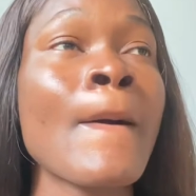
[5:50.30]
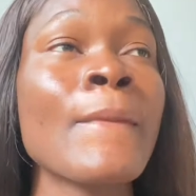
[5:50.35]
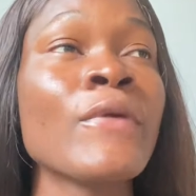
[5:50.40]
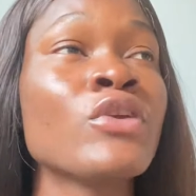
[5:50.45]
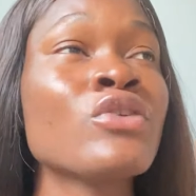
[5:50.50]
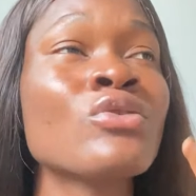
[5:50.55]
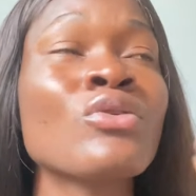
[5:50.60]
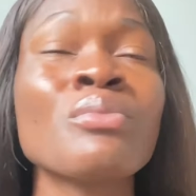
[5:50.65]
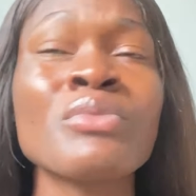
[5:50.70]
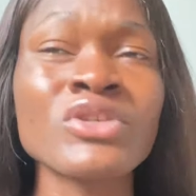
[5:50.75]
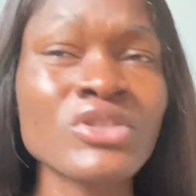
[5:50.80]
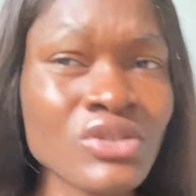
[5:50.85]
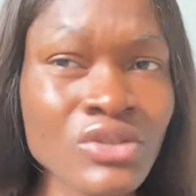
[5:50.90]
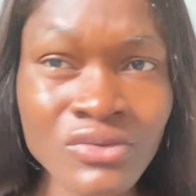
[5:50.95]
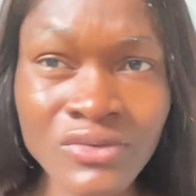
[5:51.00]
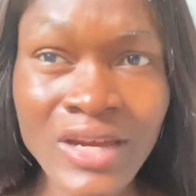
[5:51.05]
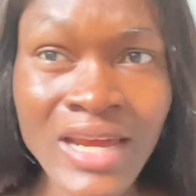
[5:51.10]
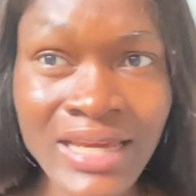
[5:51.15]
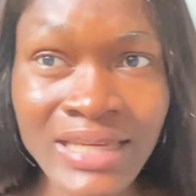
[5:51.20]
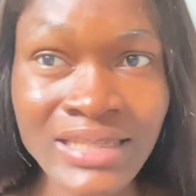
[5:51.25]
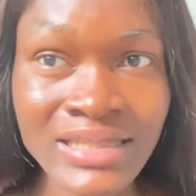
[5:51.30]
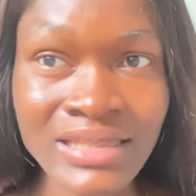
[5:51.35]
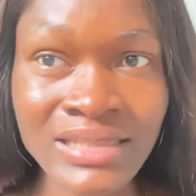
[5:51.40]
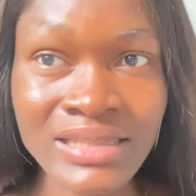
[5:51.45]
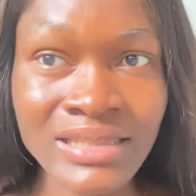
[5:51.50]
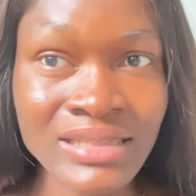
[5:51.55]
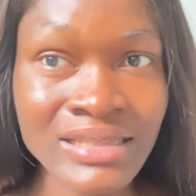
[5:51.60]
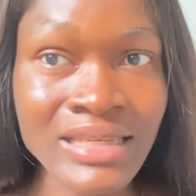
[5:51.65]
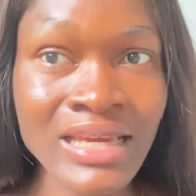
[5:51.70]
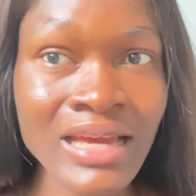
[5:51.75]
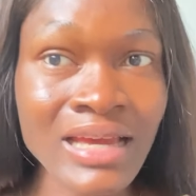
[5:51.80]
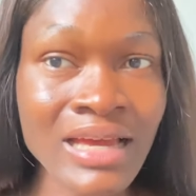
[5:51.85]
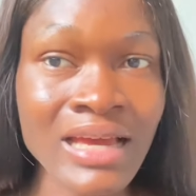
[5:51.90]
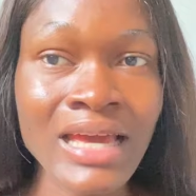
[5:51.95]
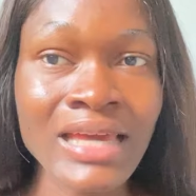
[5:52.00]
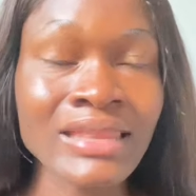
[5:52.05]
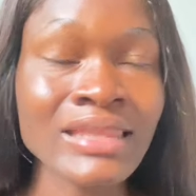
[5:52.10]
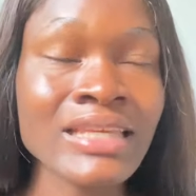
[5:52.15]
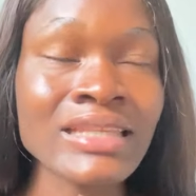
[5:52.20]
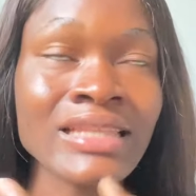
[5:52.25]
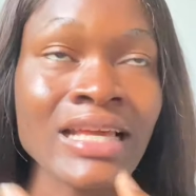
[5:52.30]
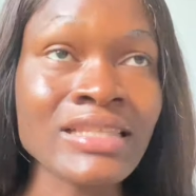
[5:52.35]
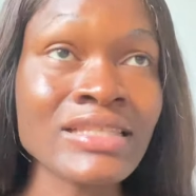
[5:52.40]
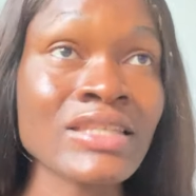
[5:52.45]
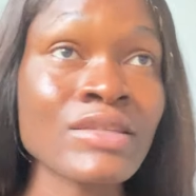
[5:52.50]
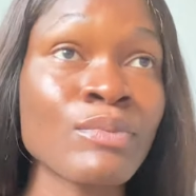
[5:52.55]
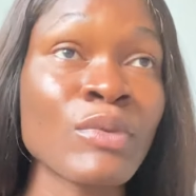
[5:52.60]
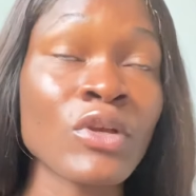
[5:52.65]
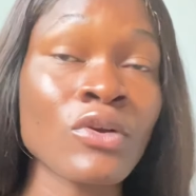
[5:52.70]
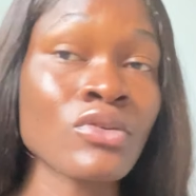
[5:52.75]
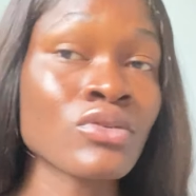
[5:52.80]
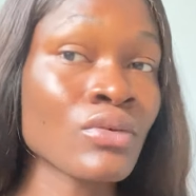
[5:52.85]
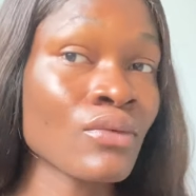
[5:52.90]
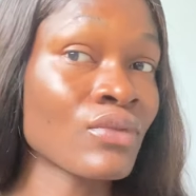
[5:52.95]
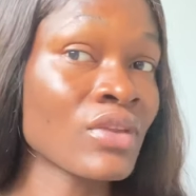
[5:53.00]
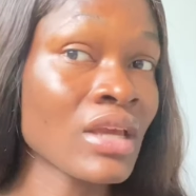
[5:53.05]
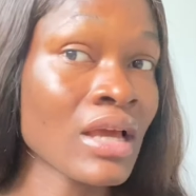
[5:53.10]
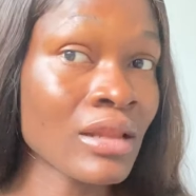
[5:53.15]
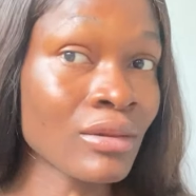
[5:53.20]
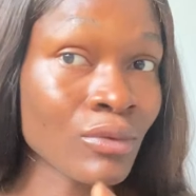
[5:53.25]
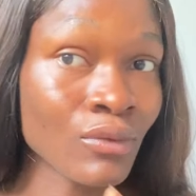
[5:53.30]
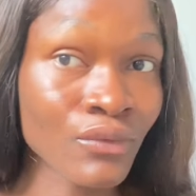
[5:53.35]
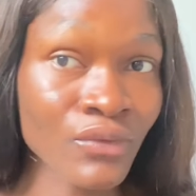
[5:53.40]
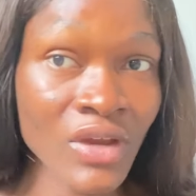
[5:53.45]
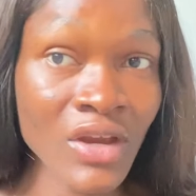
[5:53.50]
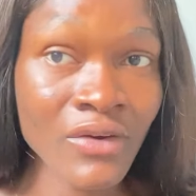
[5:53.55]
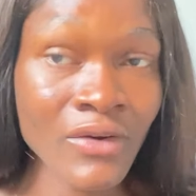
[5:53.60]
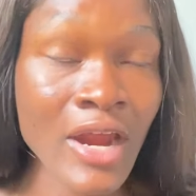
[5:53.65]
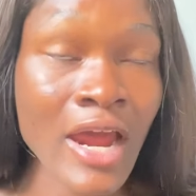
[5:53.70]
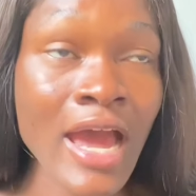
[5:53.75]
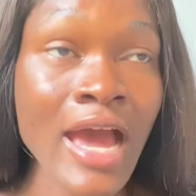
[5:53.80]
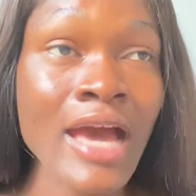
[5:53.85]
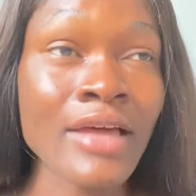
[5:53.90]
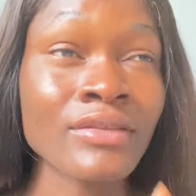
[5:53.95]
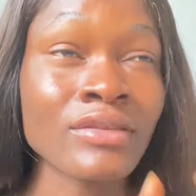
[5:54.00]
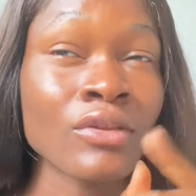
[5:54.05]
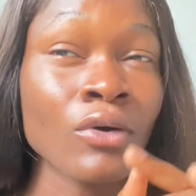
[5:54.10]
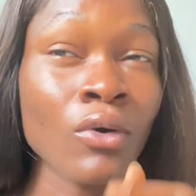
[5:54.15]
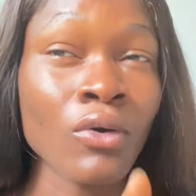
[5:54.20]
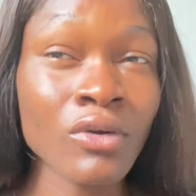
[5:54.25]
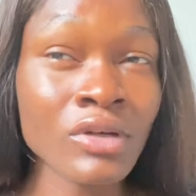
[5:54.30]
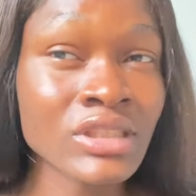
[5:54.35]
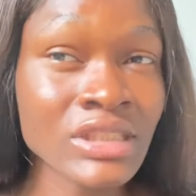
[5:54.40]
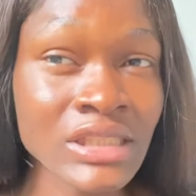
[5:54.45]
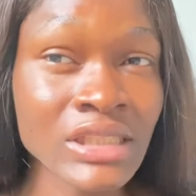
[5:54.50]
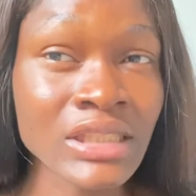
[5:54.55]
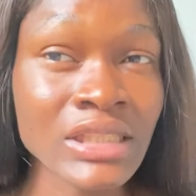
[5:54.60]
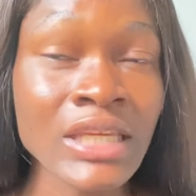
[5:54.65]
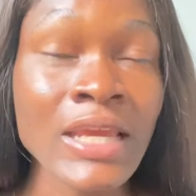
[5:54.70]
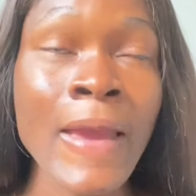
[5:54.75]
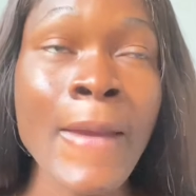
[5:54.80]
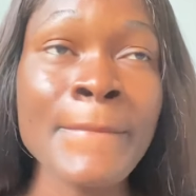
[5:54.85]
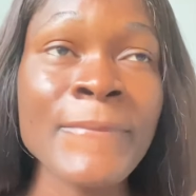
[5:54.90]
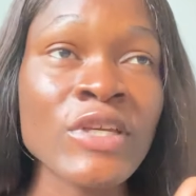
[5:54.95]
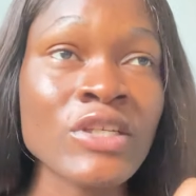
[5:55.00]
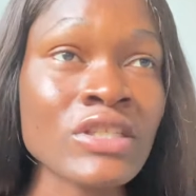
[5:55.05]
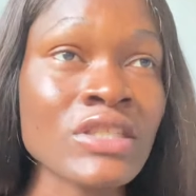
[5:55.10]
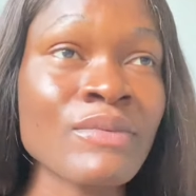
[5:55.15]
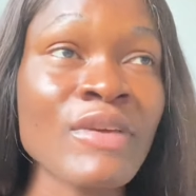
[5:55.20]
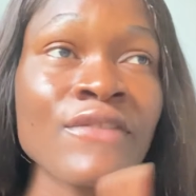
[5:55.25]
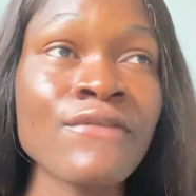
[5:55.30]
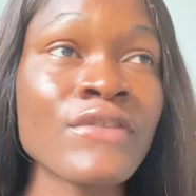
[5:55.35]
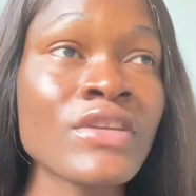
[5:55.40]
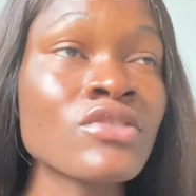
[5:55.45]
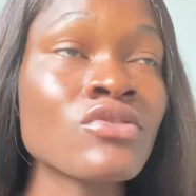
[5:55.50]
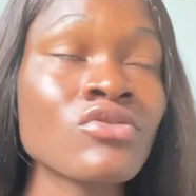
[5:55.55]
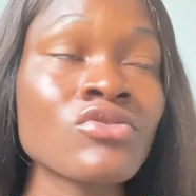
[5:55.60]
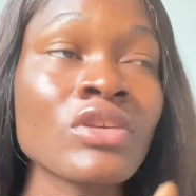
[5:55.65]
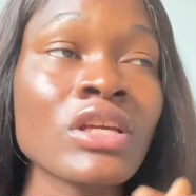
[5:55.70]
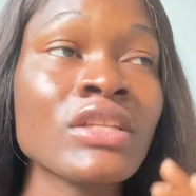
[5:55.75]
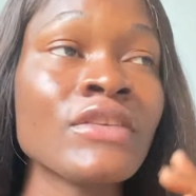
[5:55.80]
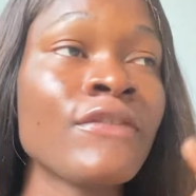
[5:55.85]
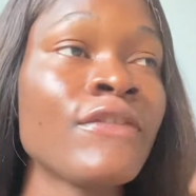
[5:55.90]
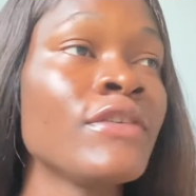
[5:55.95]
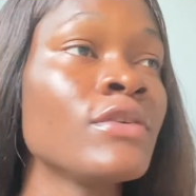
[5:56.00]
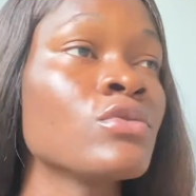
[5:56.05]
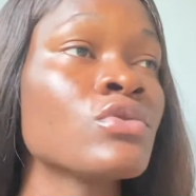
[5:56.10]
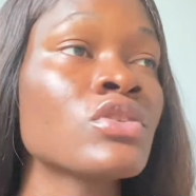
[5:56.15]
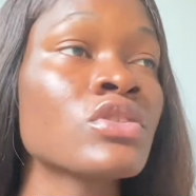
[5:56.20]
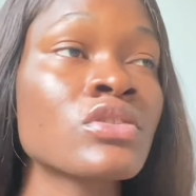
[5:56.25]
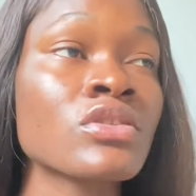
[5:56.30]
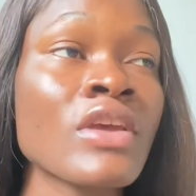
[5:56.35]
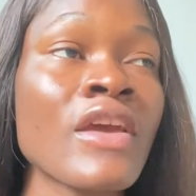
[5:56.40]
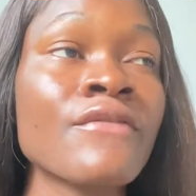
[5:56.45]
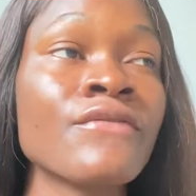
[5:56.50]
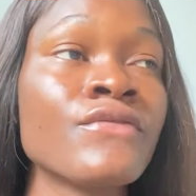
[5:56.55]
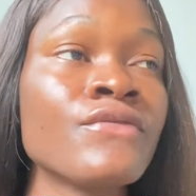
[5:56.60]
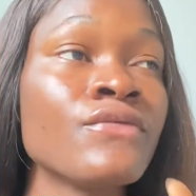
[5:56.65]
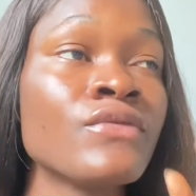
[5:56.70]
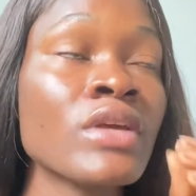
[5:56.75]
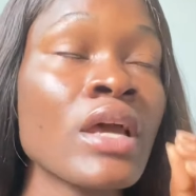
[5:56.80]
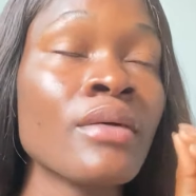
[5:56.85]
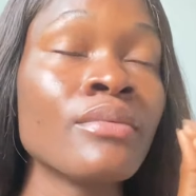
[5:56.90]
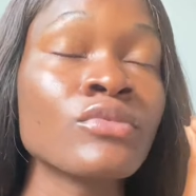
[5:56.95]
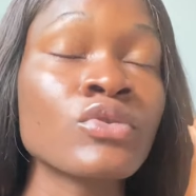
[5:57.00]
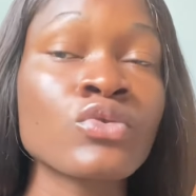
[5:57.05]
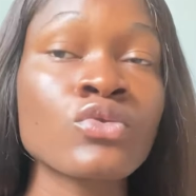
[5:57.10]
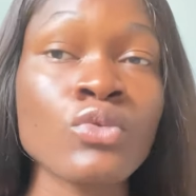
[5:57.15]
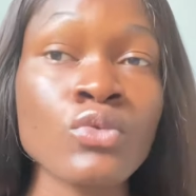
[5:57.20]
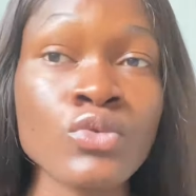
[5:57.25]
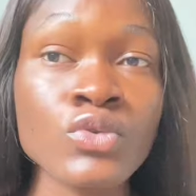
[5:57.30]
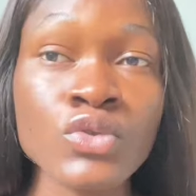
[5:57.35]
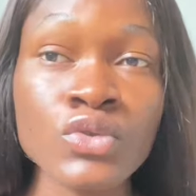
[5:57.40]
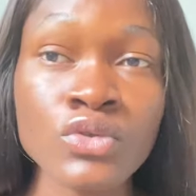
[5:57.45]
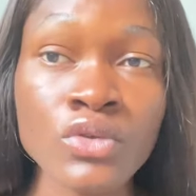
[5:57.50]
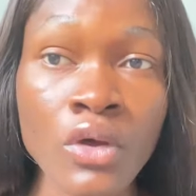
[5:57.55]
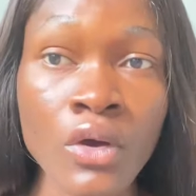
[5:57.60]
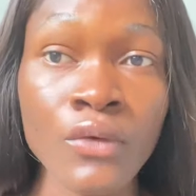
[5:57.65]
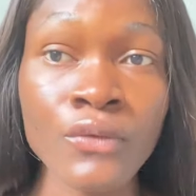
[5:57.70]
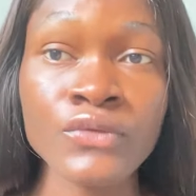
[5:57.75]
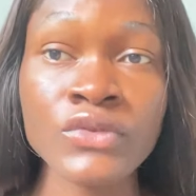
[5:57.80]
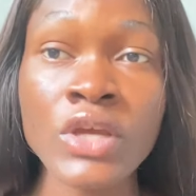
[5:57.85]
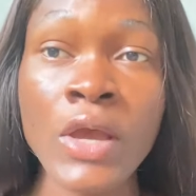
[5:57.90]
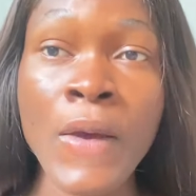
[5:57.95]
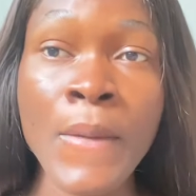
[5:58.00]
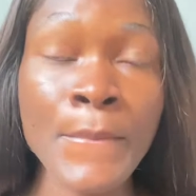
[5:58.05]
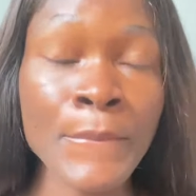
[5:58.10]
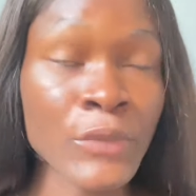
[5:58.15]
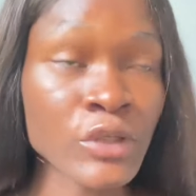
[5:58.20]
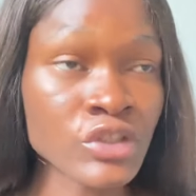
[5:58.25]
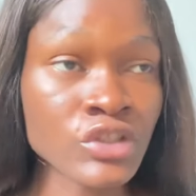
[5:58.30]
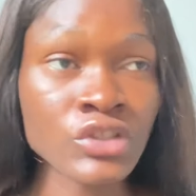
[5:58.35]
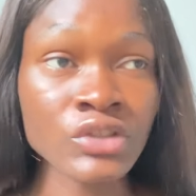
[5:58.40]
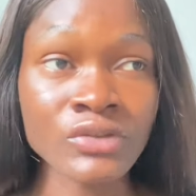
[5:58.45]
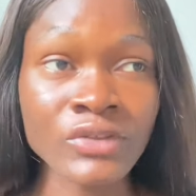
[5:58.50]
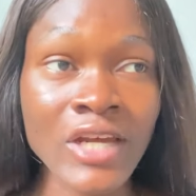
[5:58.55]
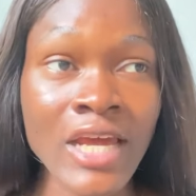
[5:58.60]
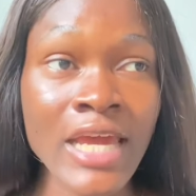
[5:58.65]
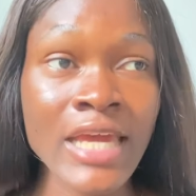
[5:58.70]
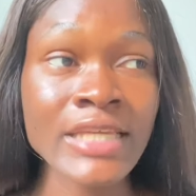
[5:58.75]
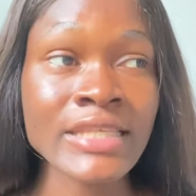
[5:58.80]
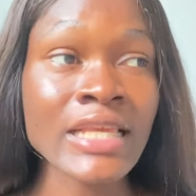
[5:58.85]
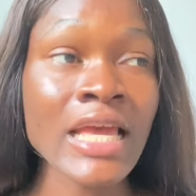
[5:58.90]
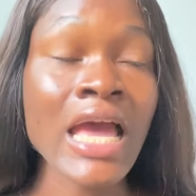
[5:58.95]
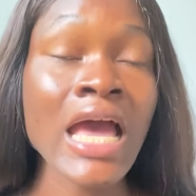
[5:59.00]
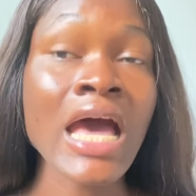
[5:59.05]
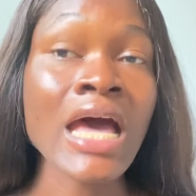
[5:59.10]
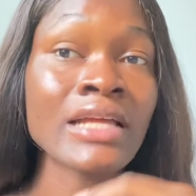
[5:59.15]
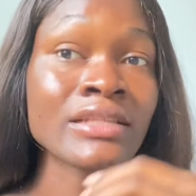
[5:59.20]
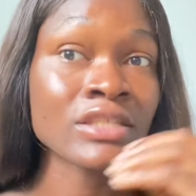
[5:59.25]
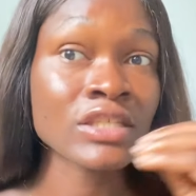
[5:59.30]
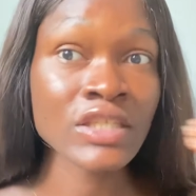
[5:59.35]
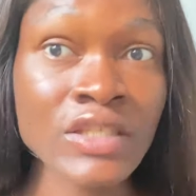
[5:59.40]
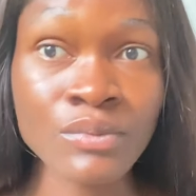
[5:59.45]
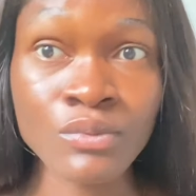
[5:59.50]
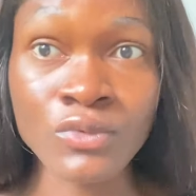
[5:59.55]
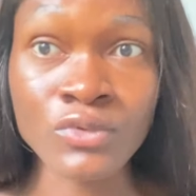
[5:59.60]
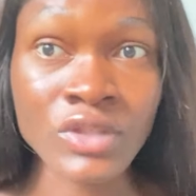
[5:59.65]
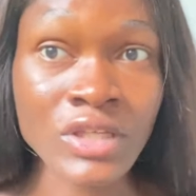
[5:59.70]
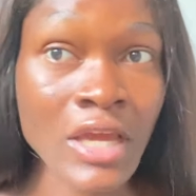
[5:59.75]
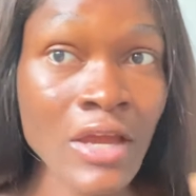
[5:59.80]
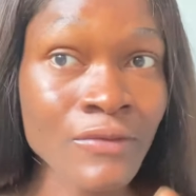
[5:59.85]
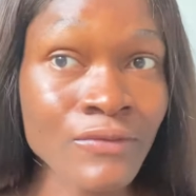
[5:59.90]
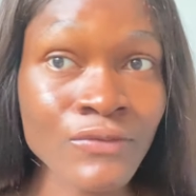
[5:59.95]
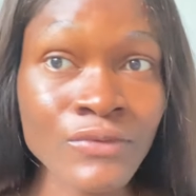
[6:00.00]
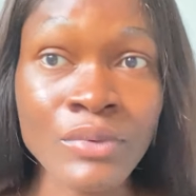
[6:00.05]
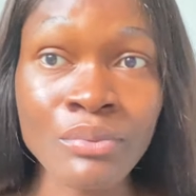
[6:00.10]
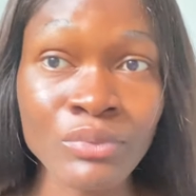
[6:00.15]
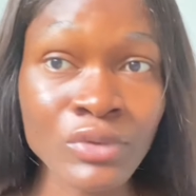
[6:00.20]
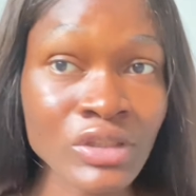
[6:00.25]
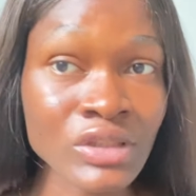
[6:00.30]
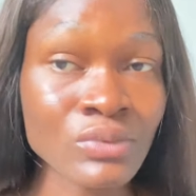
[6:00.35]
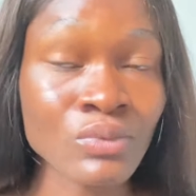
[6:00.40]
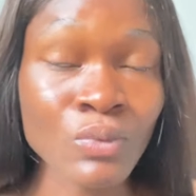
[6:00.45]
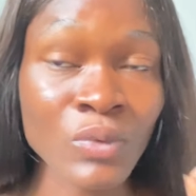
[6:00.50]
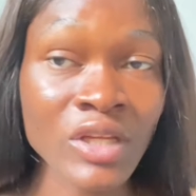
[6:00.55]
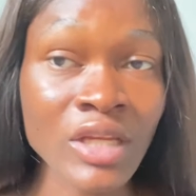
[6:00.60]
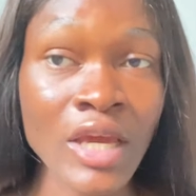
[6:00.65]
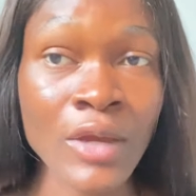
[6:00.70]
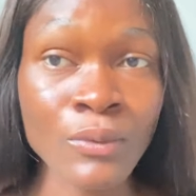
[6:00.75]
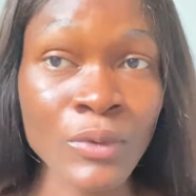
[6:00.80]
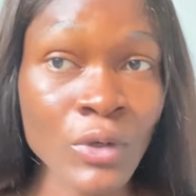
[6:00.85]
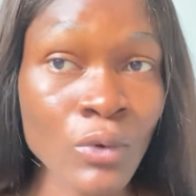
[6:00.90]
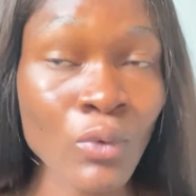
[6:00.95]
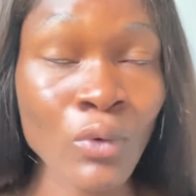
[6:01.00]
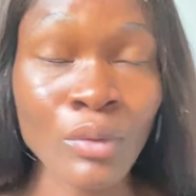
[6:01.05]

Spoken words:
you know, moisturized. Yeah, I think that is because of the aloe vera and the honey, because my face usually feels so soft, moisturized and smooth every morning when I wake